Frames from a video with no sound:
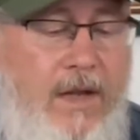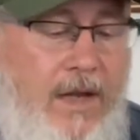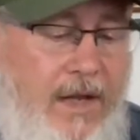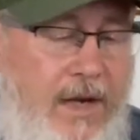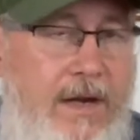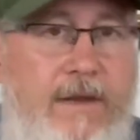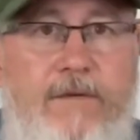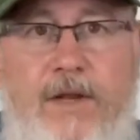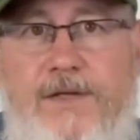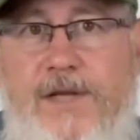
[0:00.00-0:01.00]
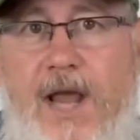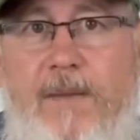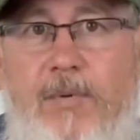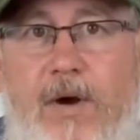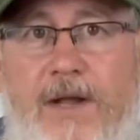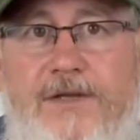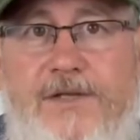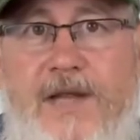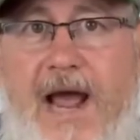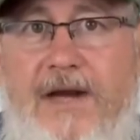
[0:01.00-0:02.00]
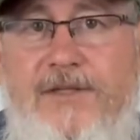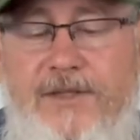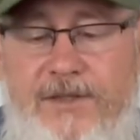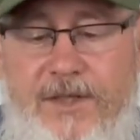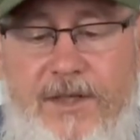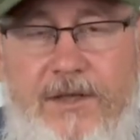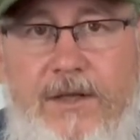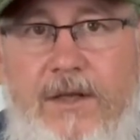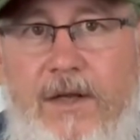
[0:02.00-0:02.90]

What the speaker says: And I'll give you an example. I just actually did